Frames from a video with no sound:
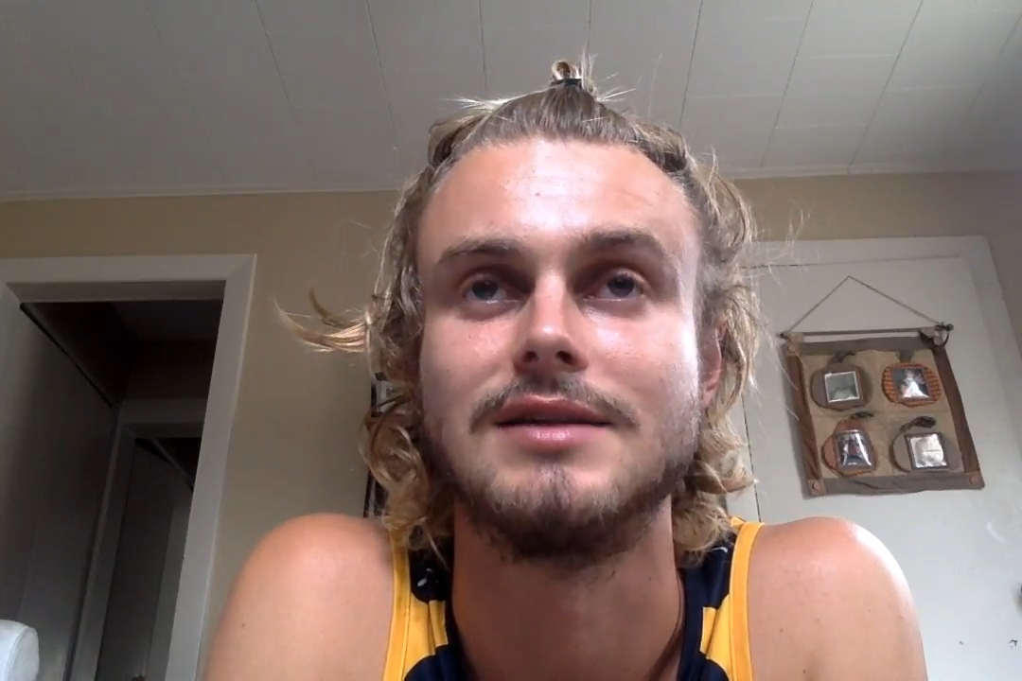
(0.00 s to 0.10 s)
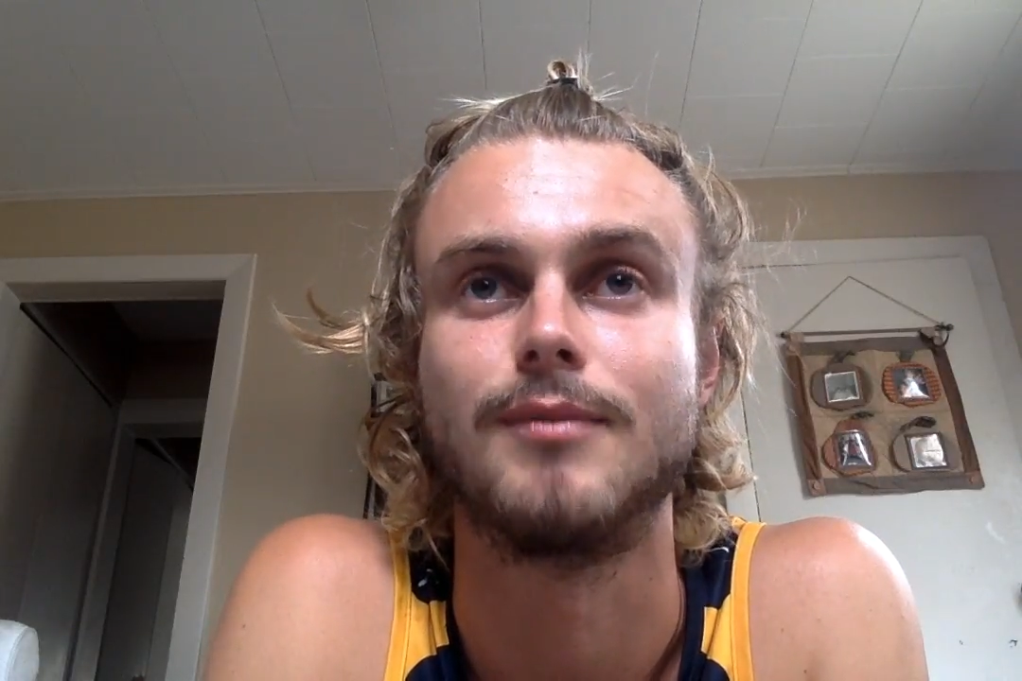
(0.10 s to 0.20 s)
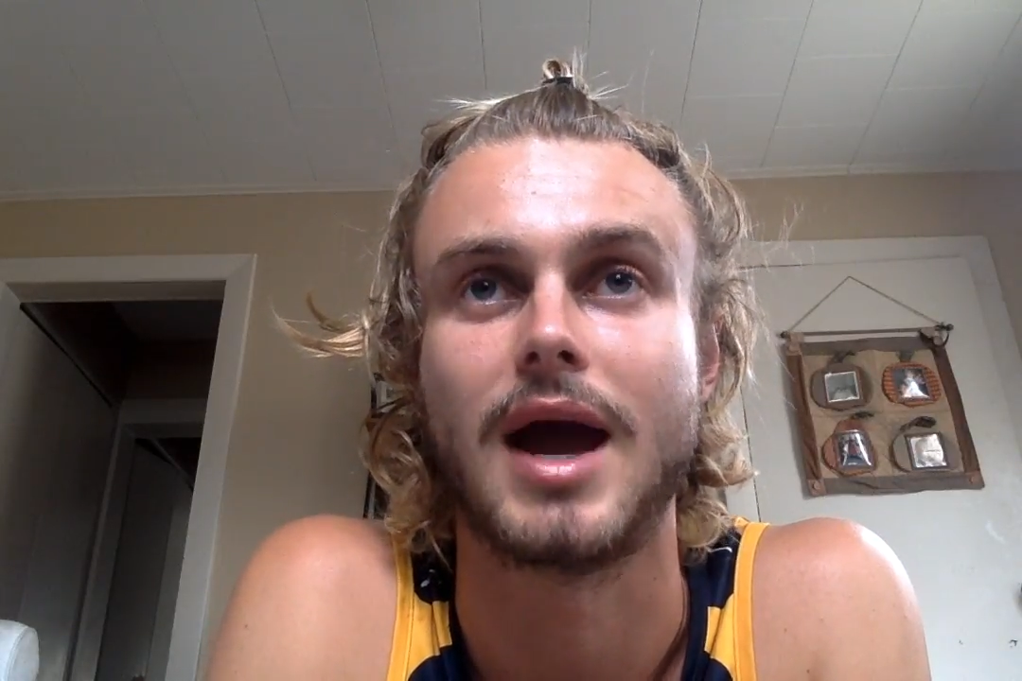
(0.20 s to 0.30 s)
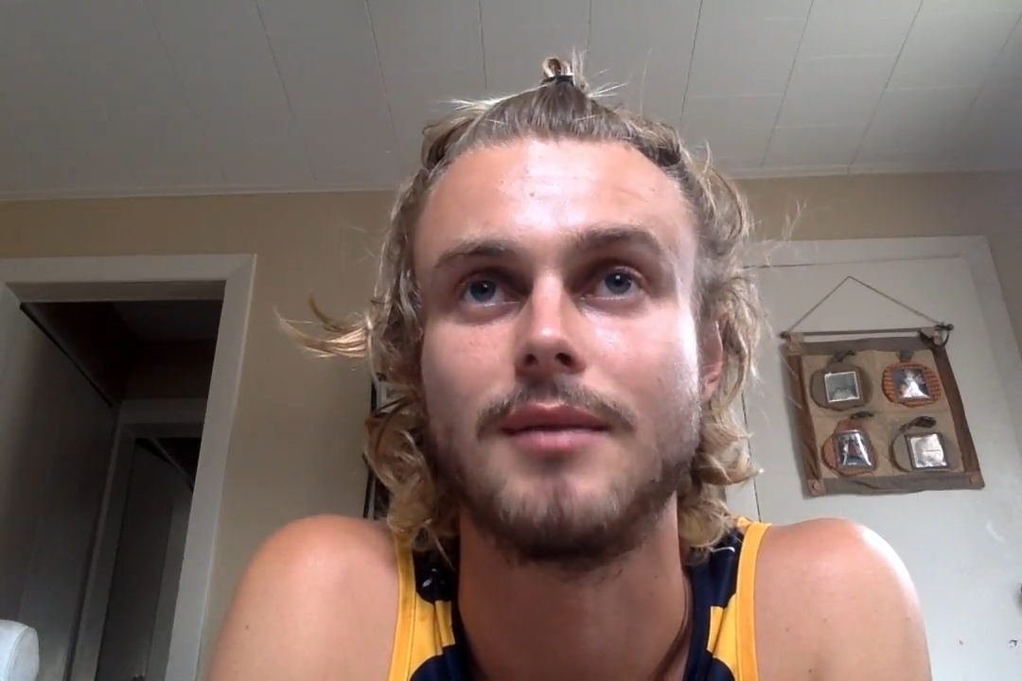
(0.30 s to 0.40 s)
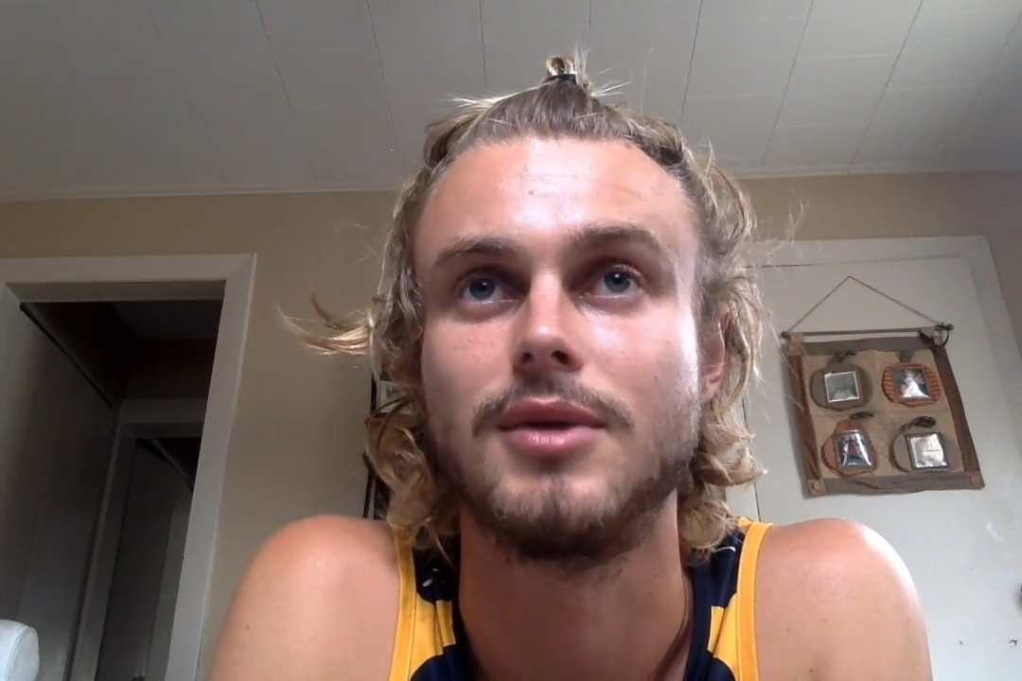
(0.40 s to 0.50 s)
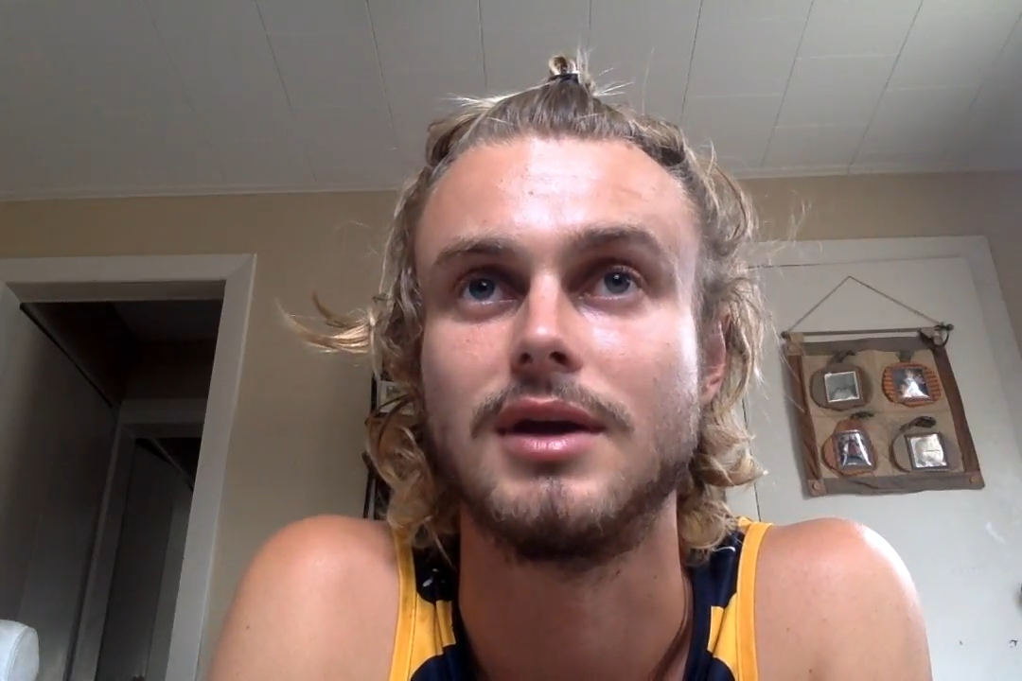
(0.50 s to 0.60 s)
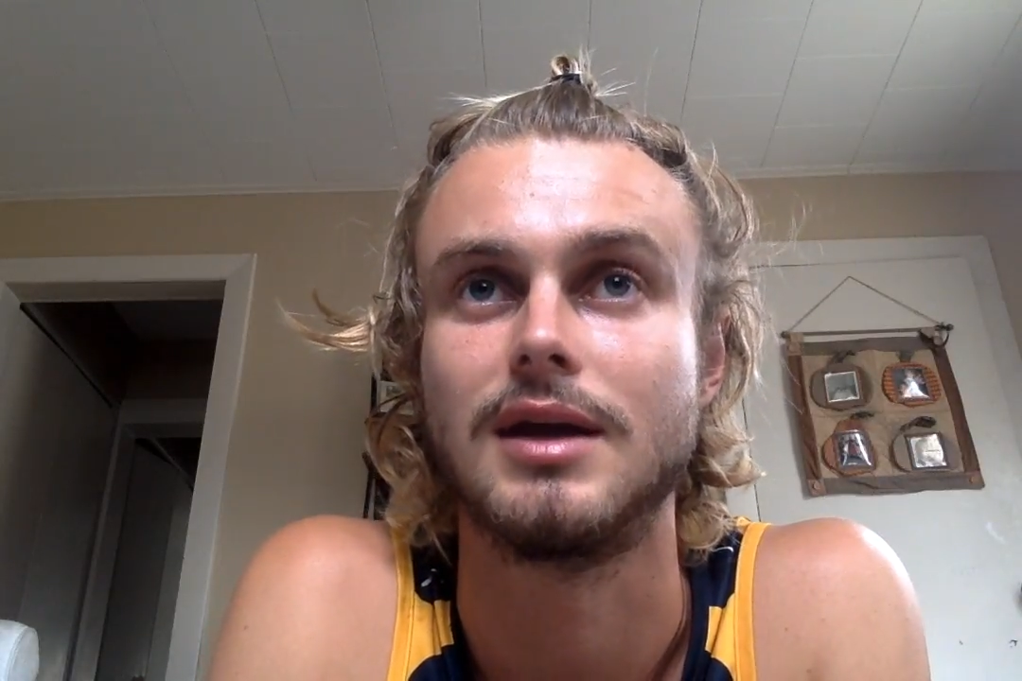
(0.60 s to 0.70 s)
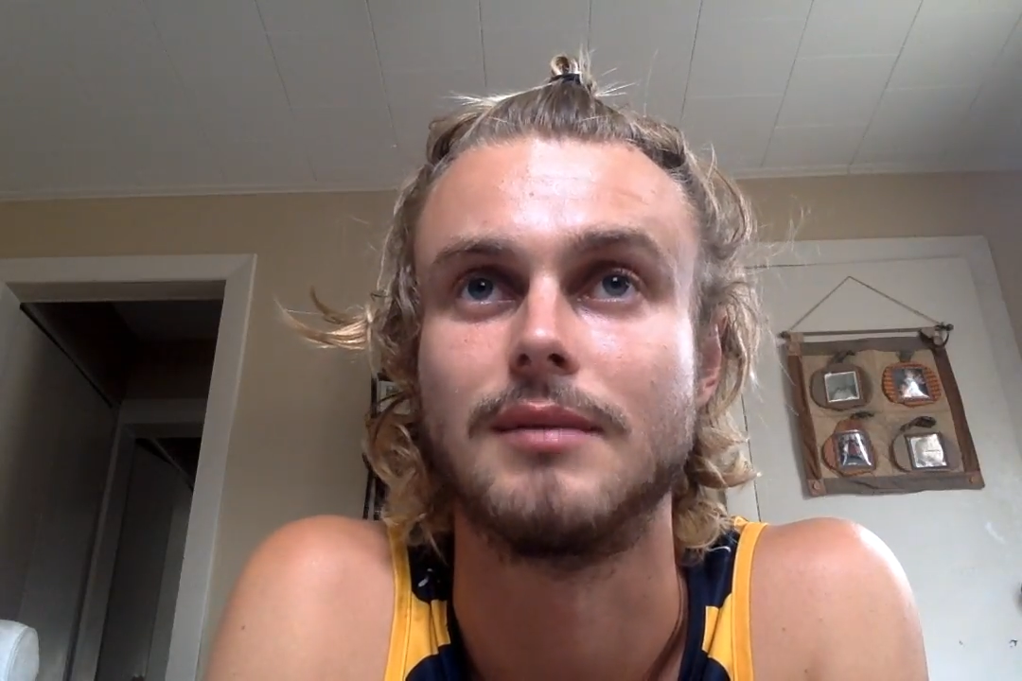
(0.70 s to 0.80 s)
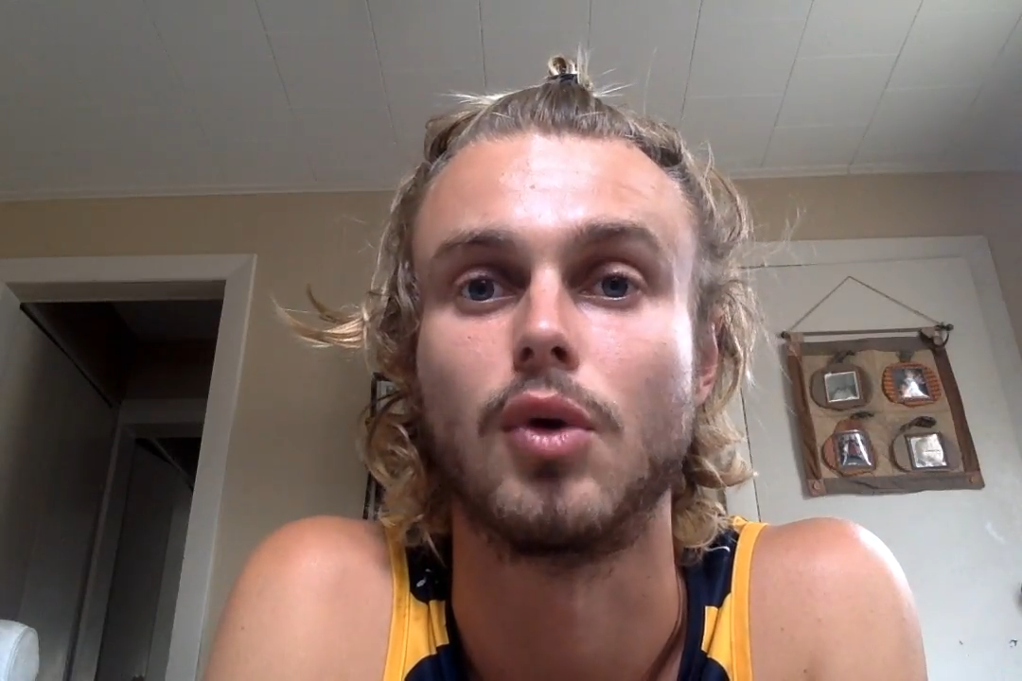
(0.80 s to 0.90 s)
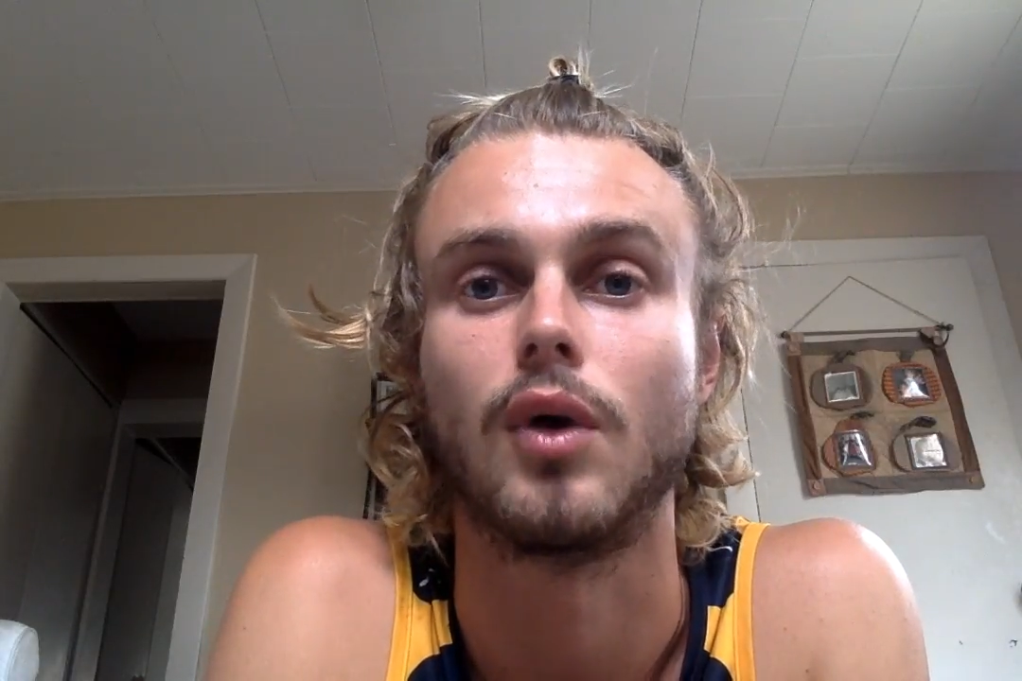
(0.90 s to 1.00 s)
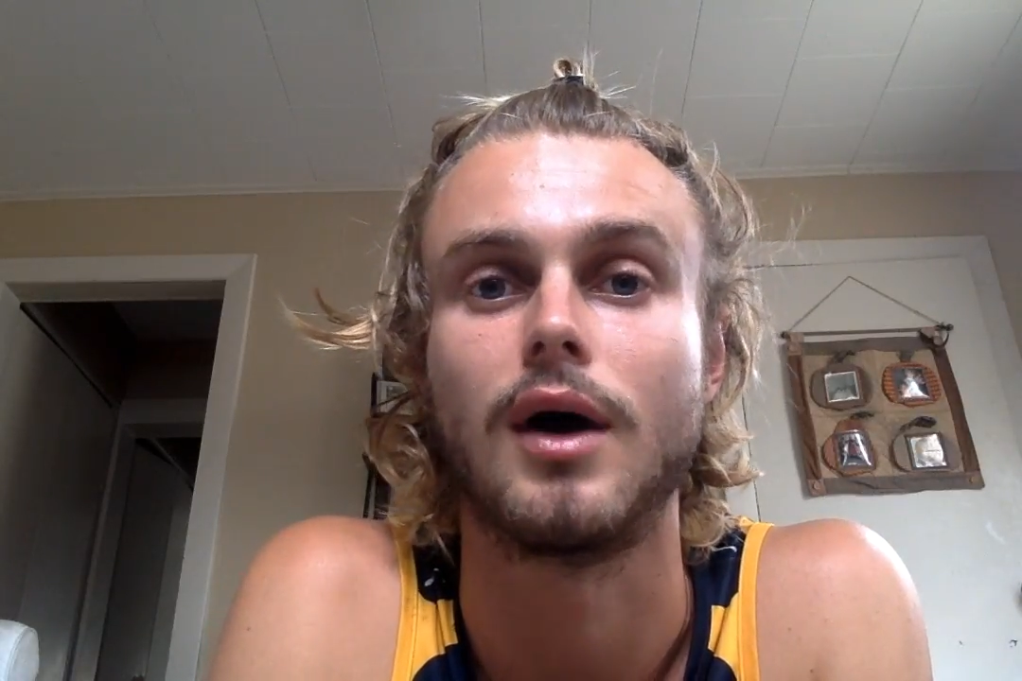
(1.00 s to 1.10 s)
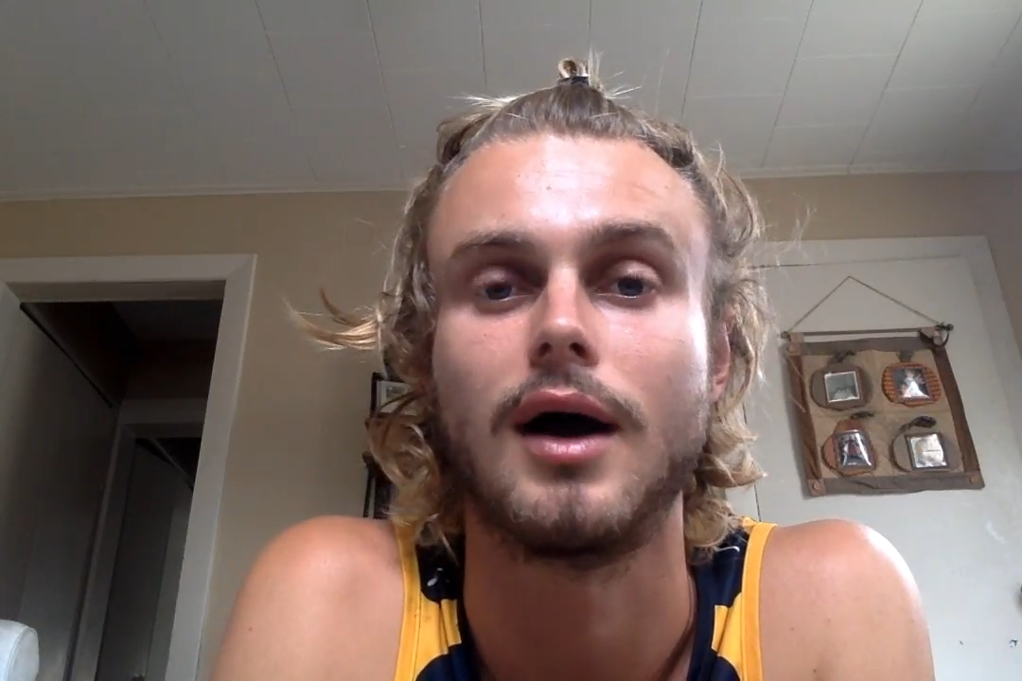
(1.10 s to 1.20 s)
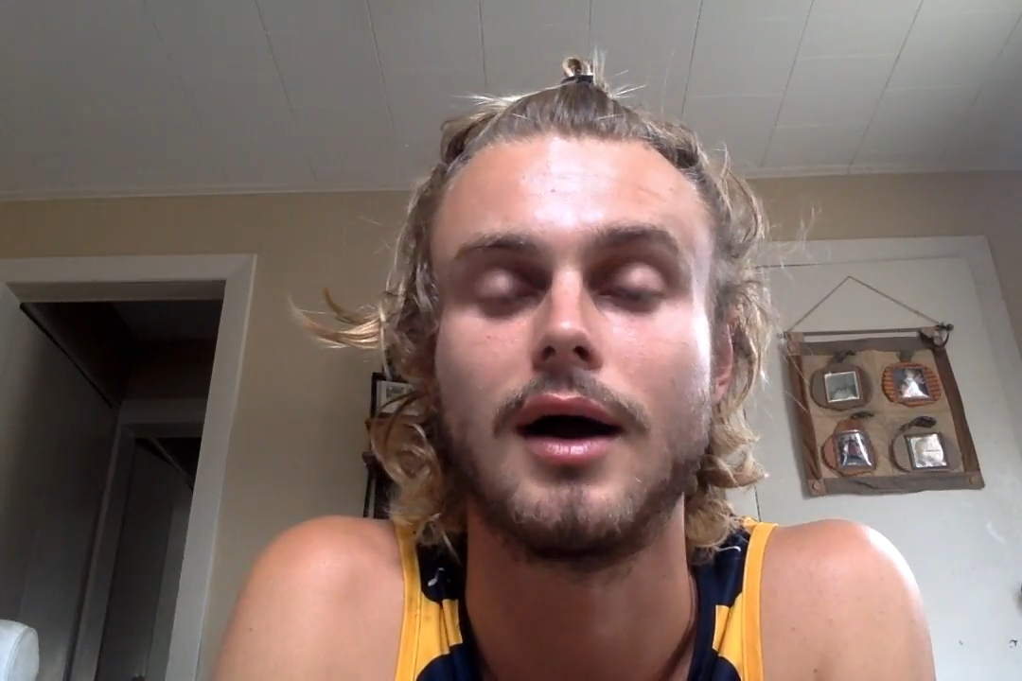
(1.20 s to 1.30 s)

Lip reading: maybe in more